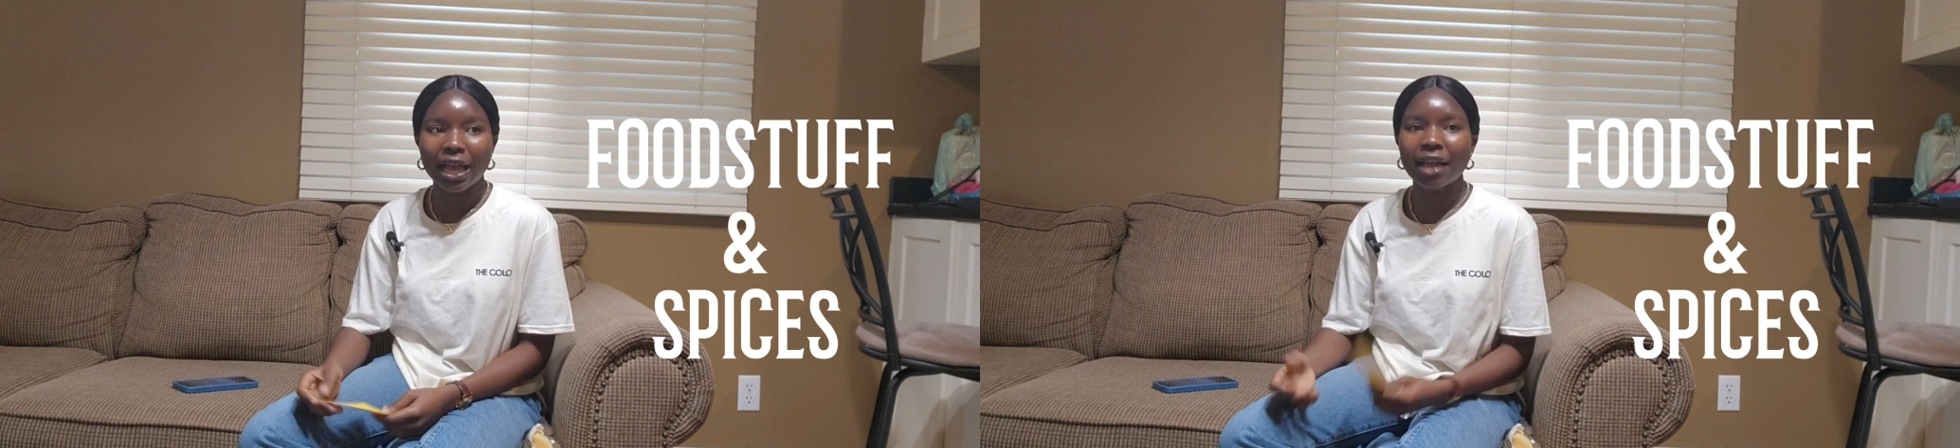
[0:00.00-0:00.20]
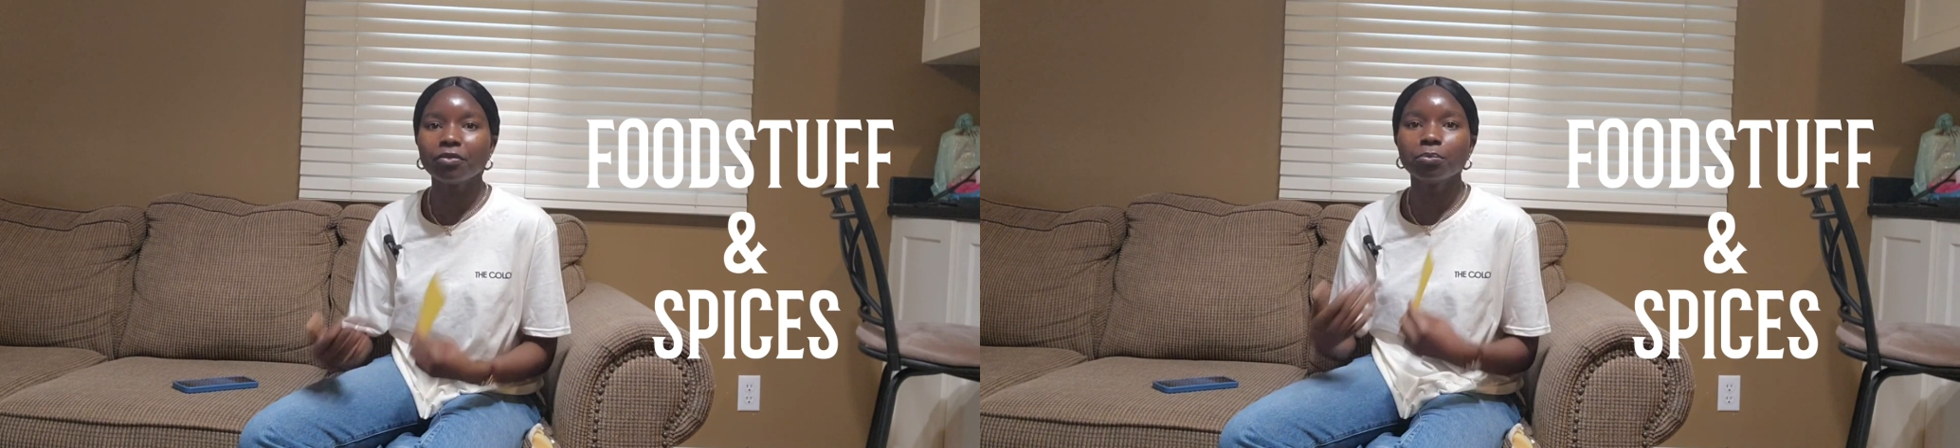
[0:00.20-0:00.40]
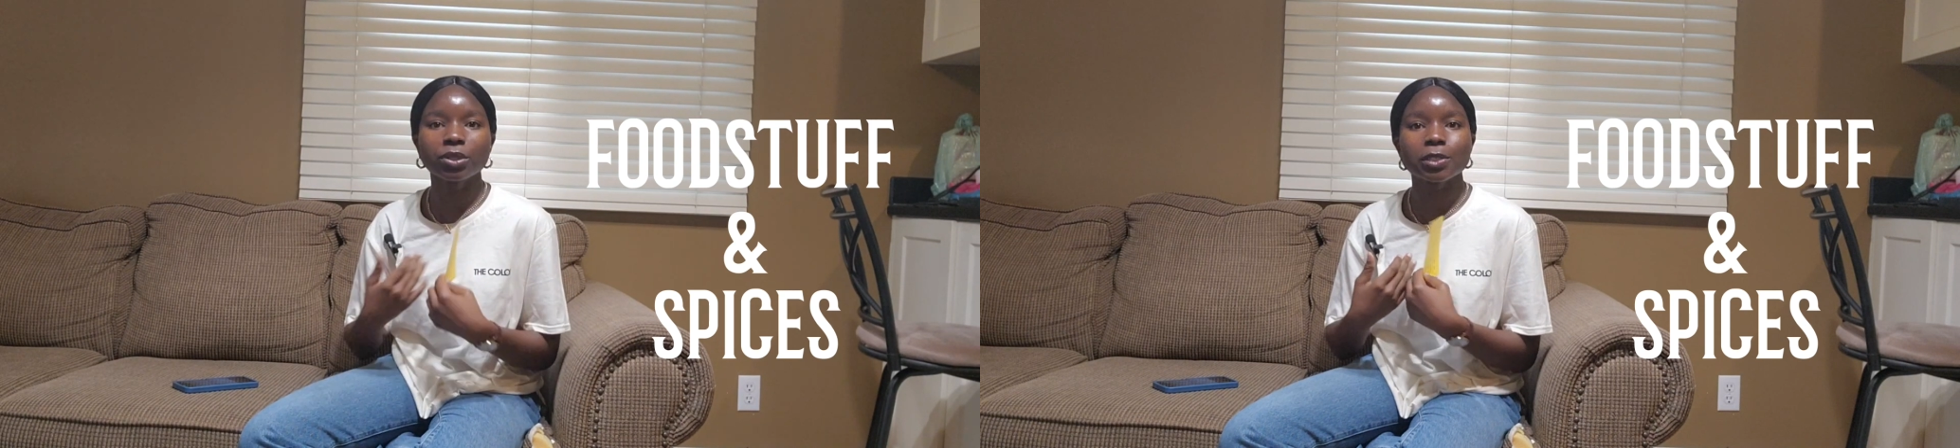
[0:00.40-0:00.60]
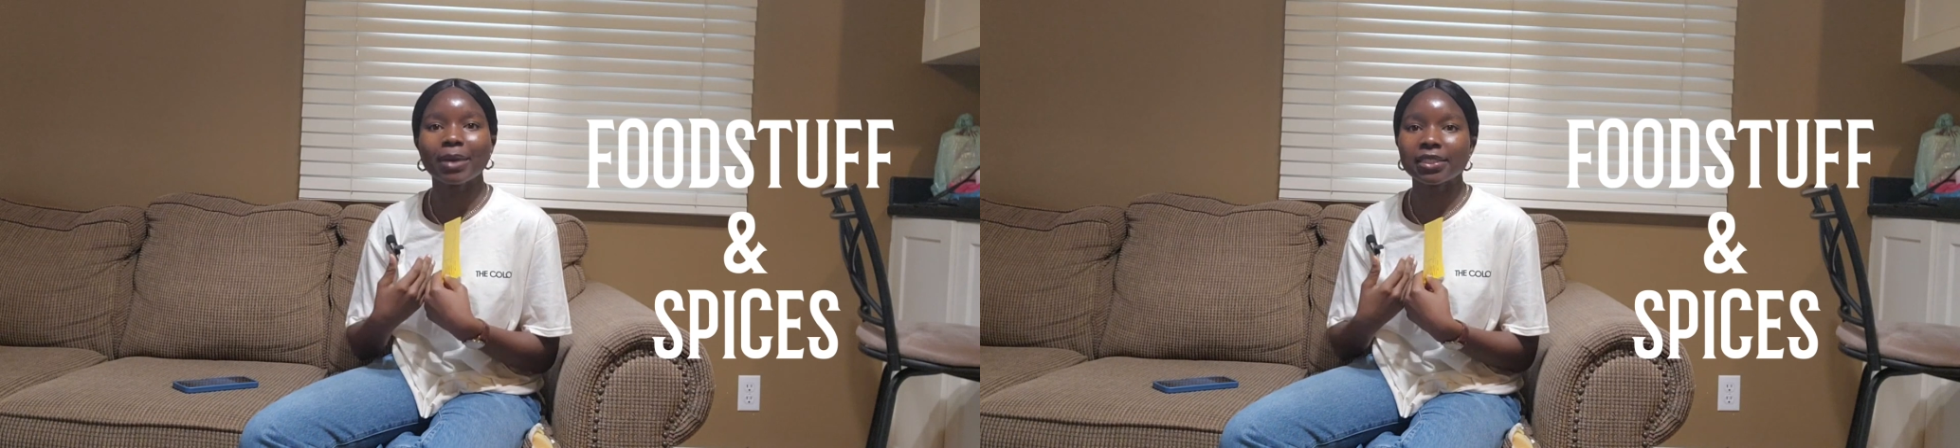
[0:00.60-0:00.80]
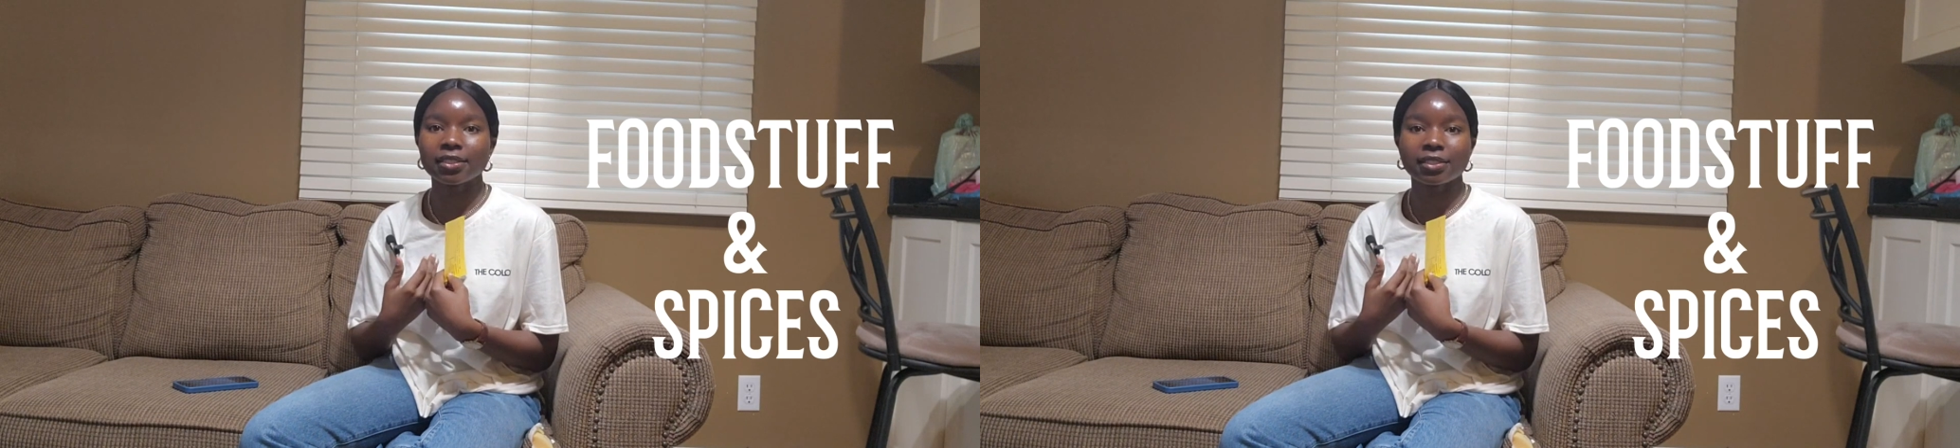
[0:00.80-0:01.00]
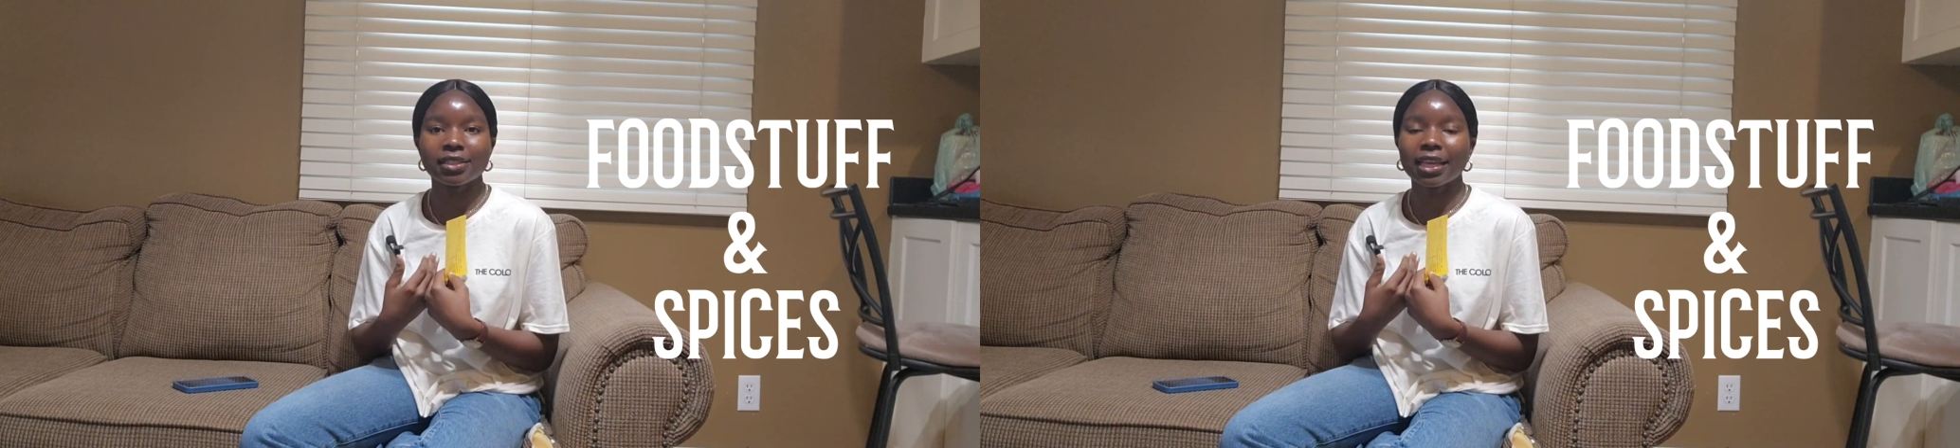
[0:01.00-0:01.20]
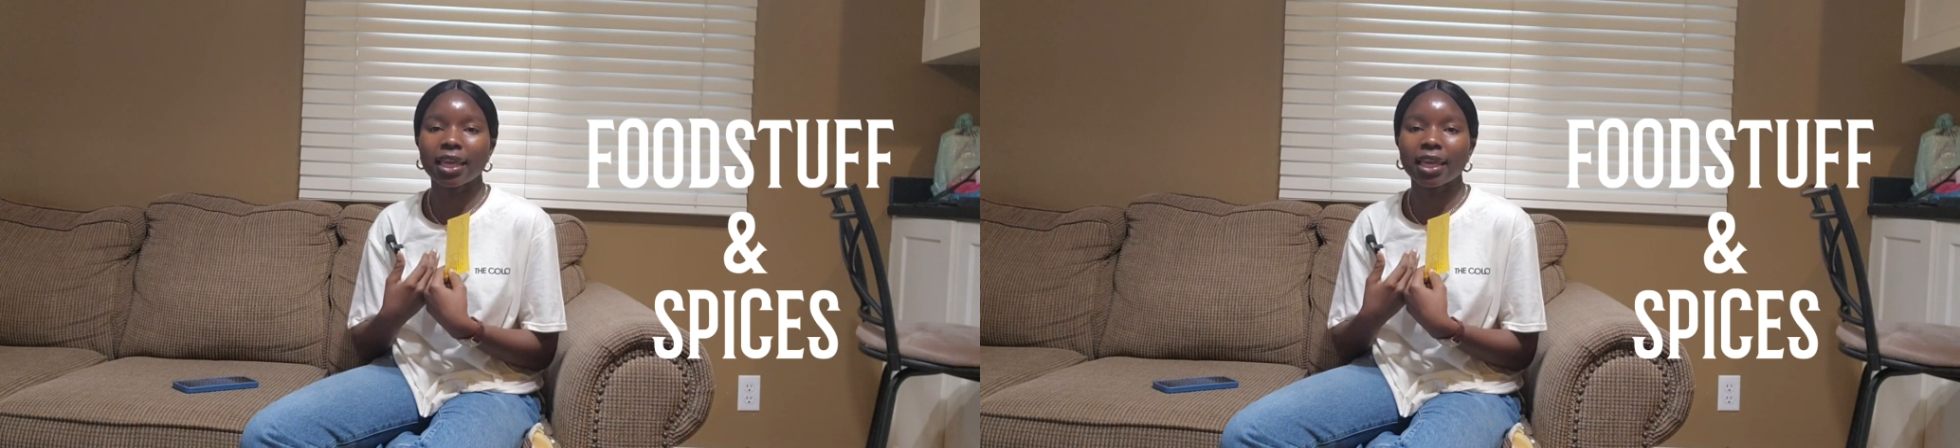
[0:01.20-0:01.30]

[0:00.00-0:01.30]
I haven't bought spices since I